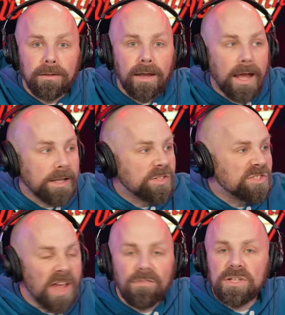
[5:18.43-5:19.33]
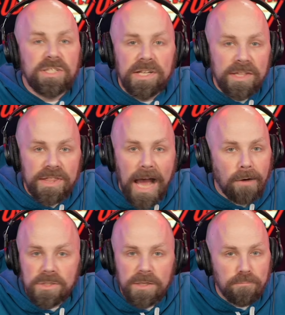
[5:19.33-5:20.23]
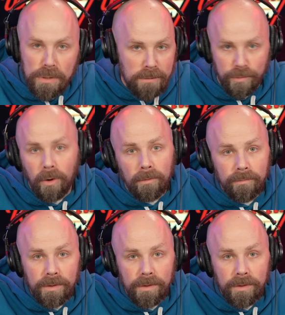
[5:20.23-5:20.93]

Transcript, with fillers: and 17,000 people